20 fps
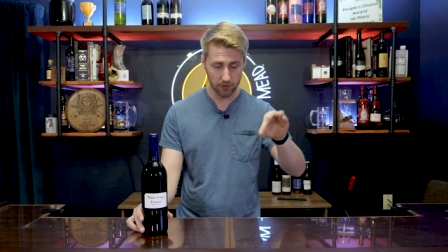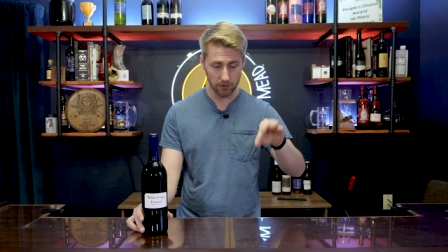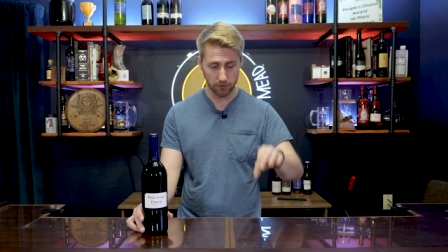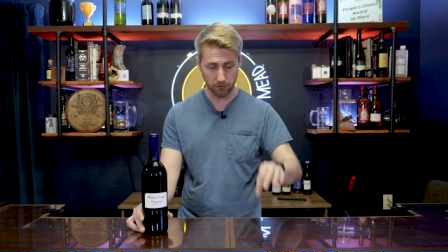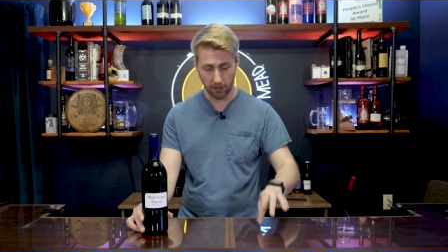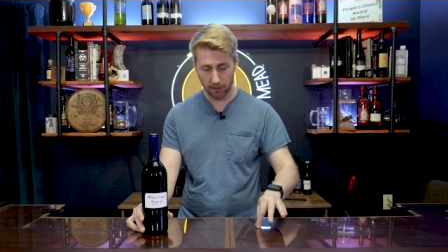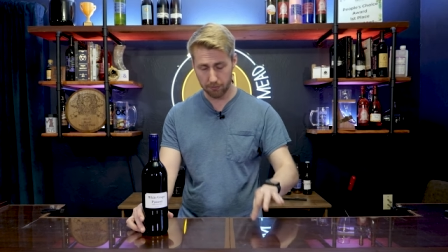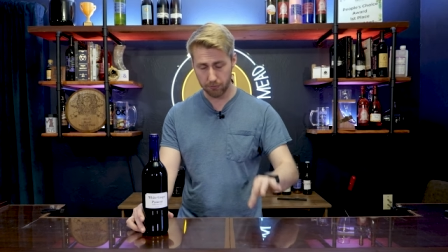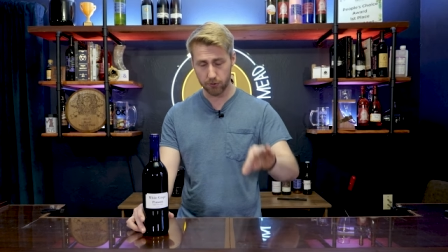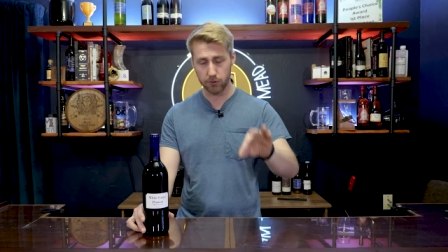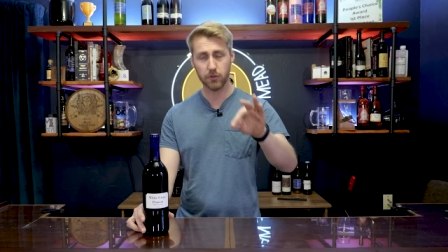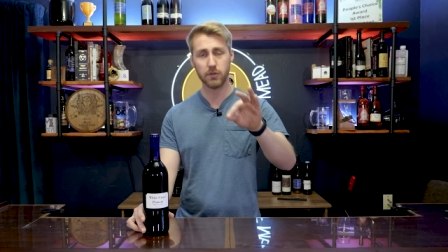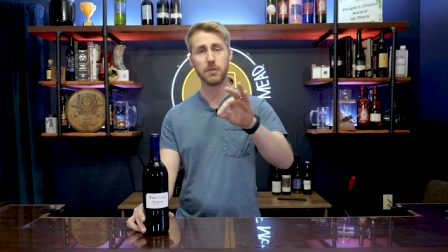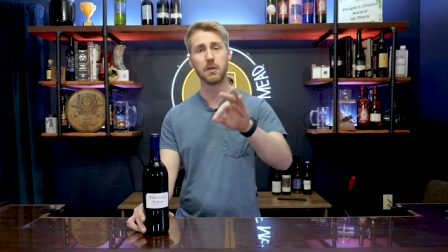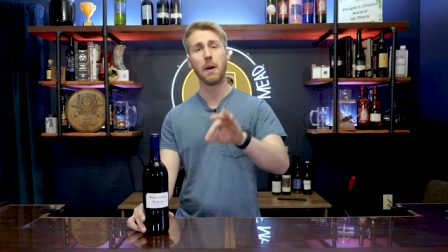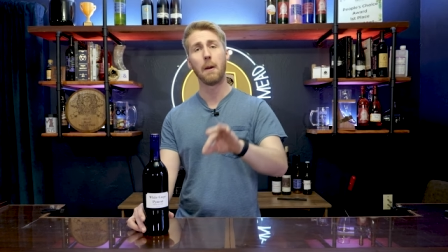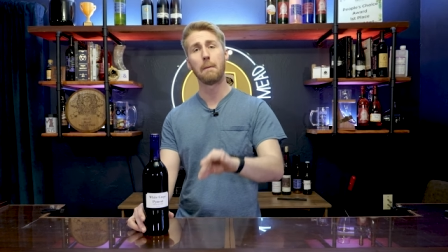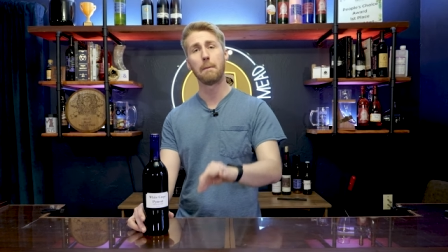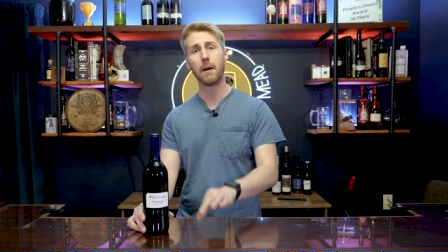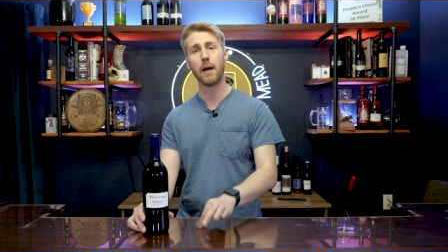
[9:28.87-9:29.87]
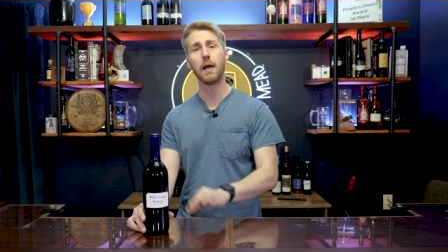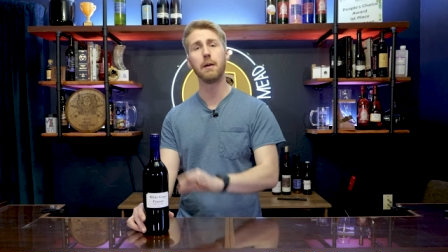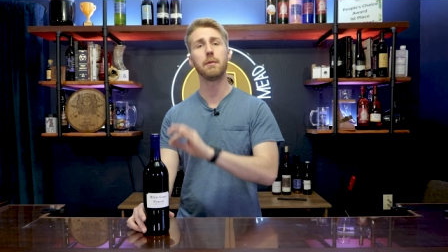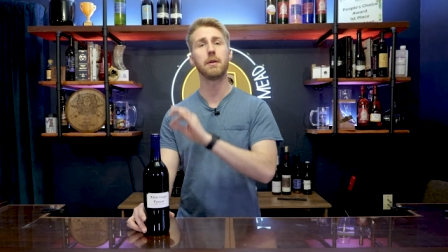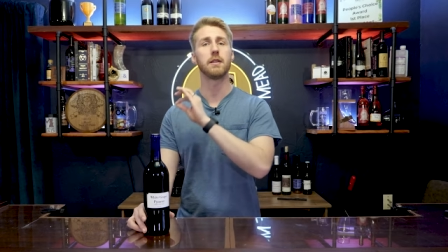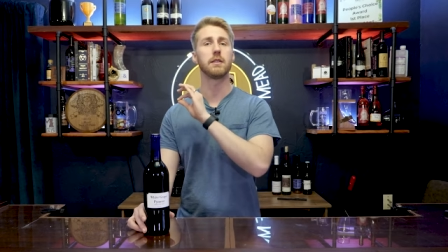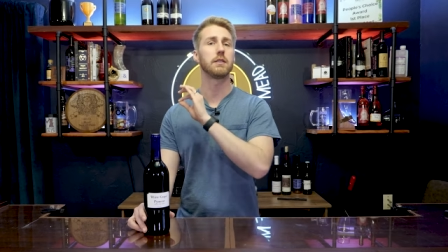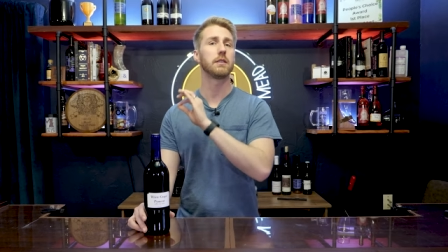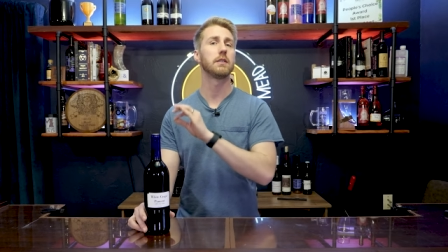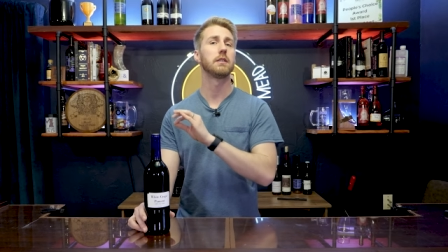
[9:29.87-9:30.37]
grape juice
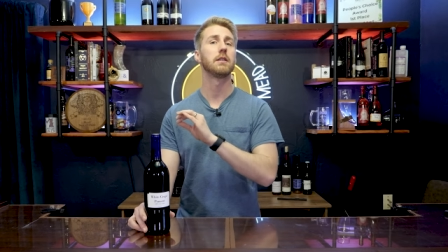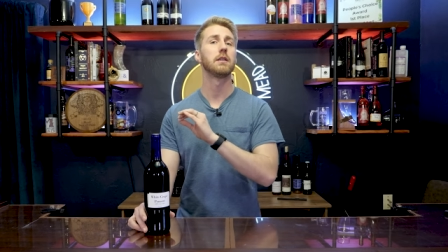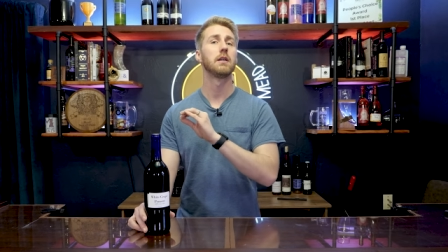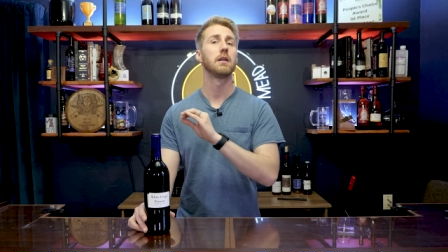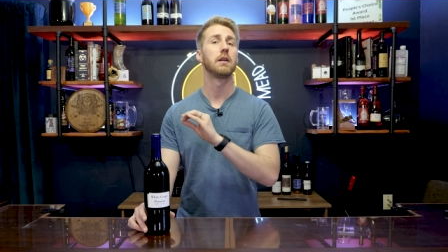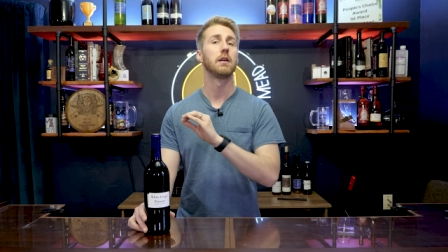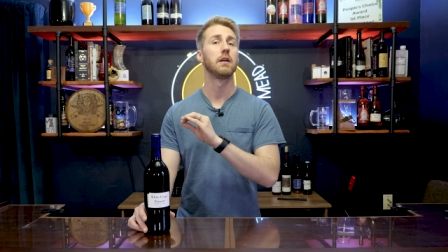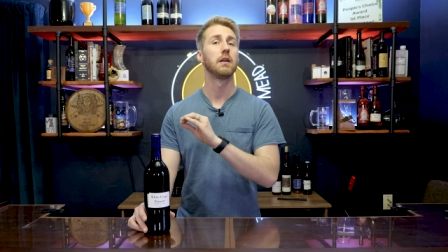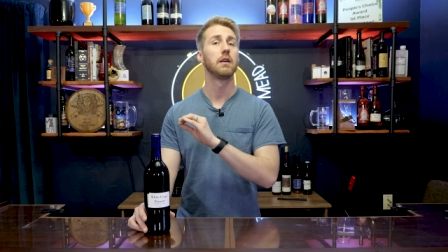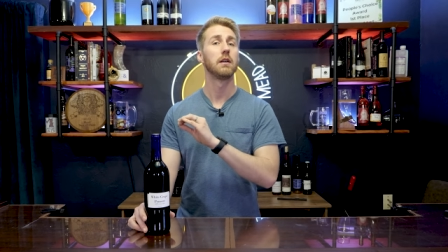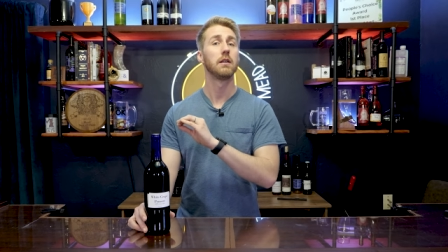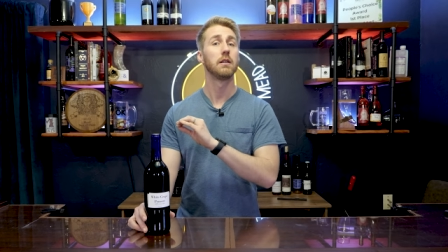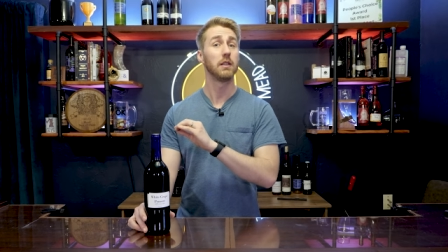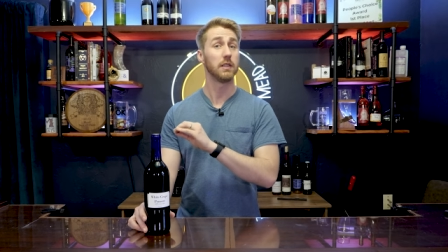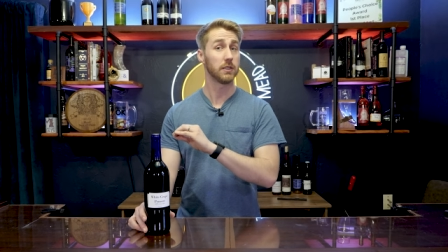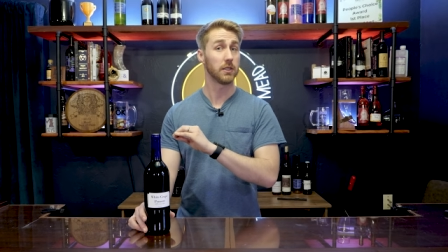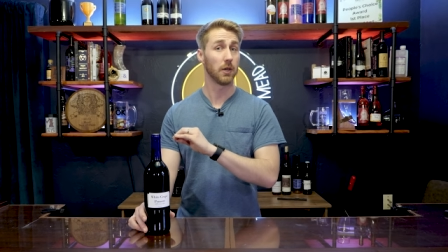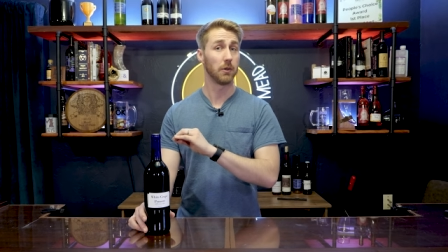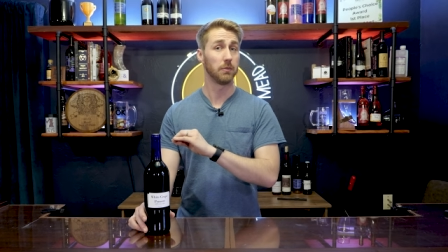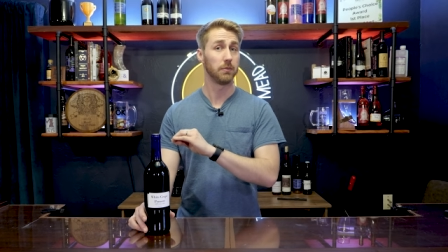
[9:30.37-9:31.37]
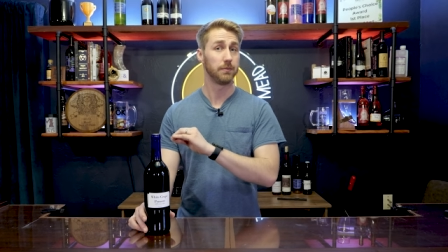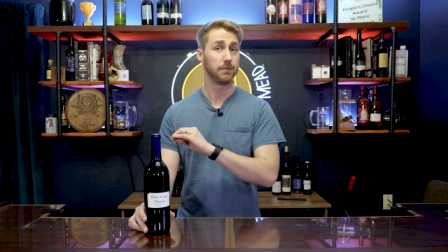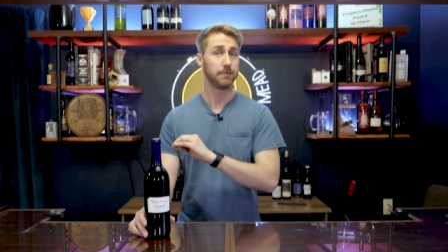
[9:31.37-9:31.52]
pyment. Let's go.